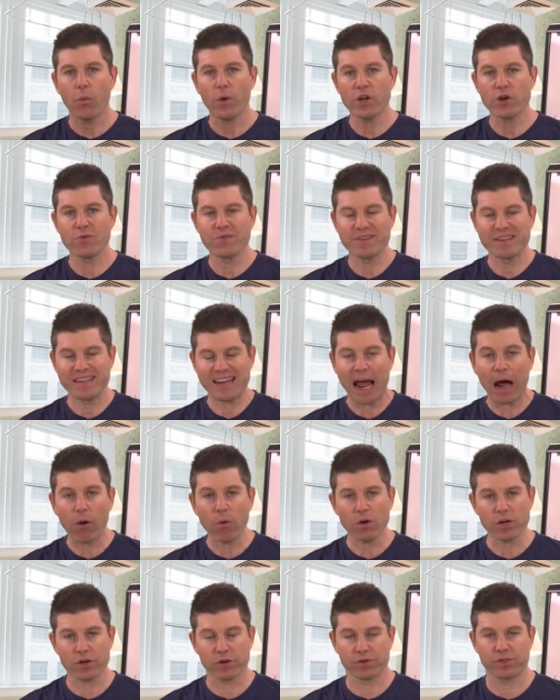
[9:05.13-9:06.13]
when you
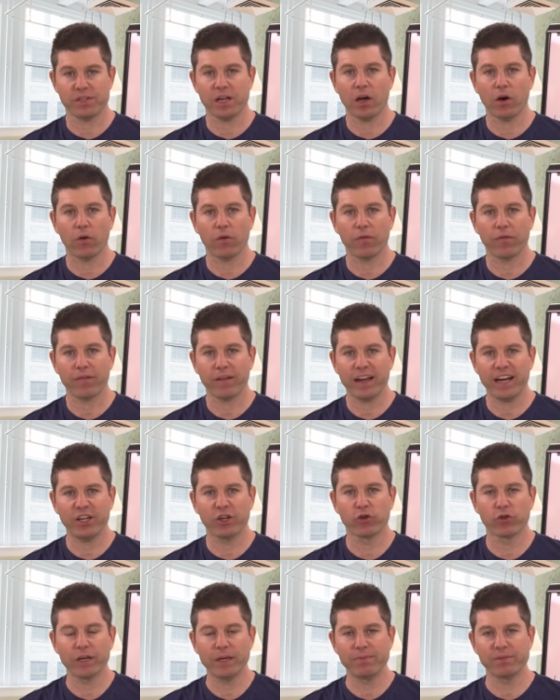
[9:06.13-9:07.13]
doubt yourself,
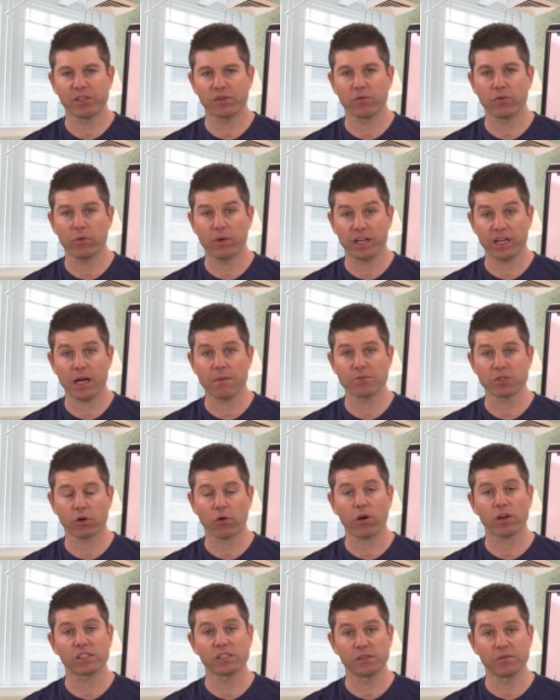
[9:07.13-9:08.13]
it creeps through and it comes
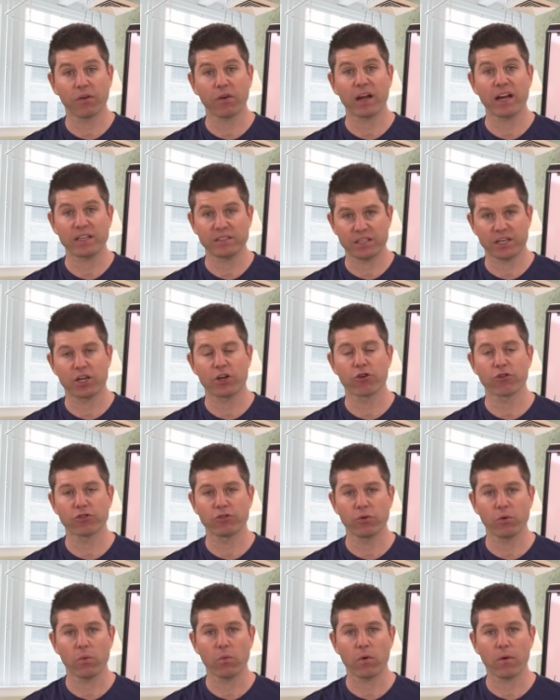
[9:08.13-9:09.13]
across as very insecure
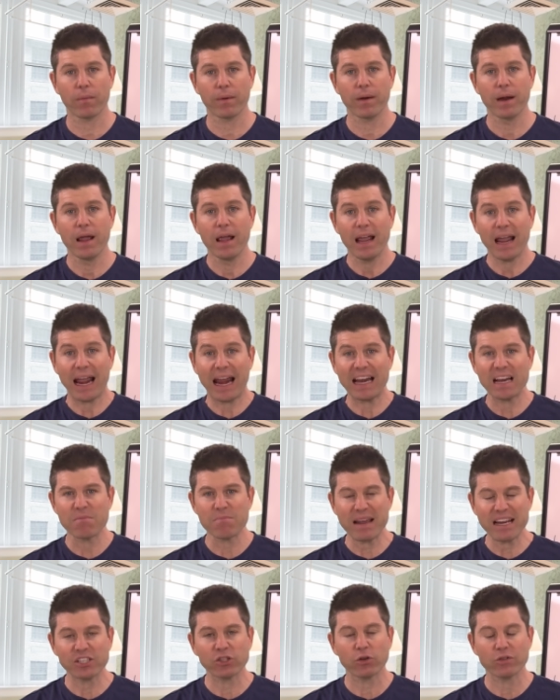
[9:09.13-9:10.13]
to a woman. And it
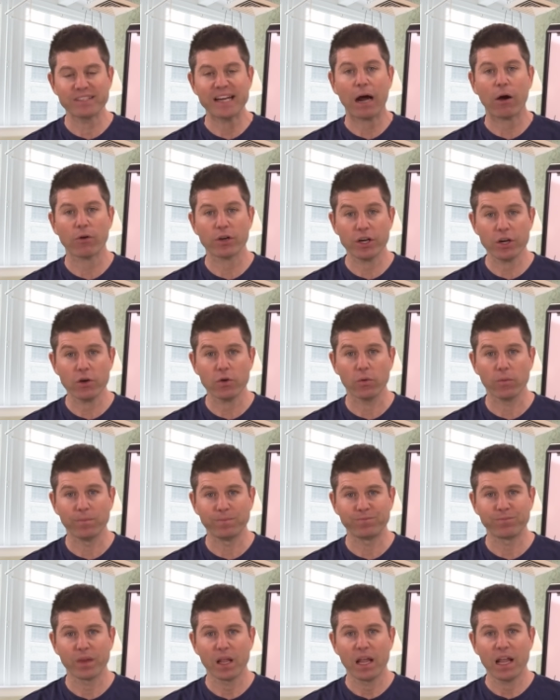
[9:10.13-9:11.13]
makes her doubt you
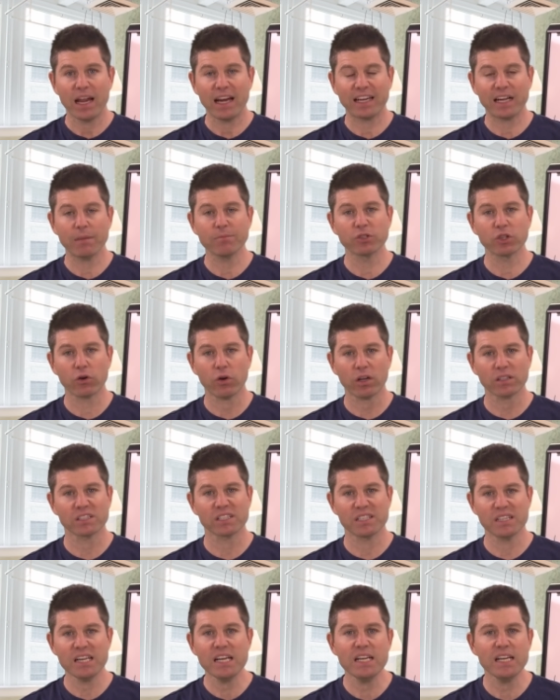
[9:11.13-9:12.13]
it comes across
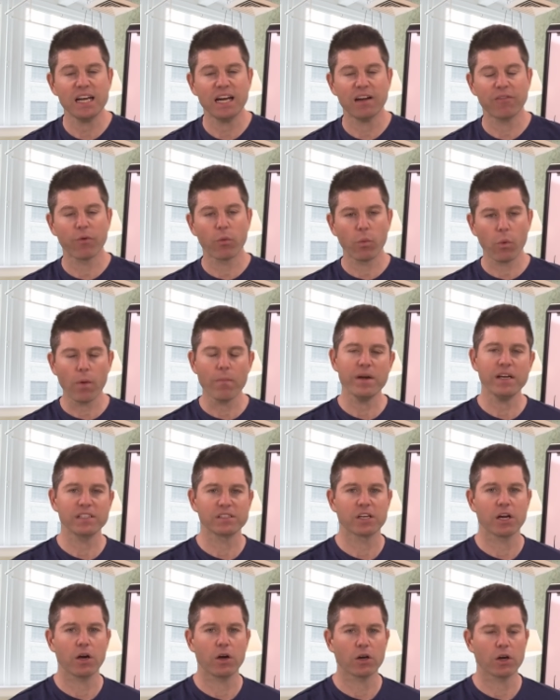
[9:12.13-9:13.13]
as needy. And if a woman
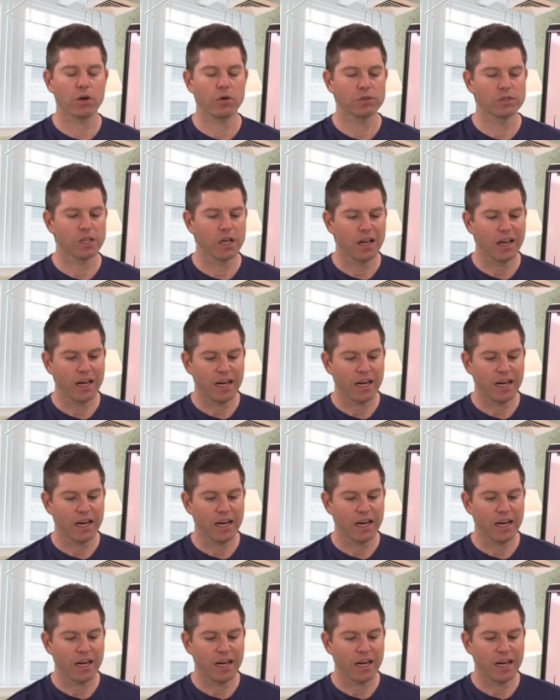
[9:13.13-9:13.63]
is go, goes,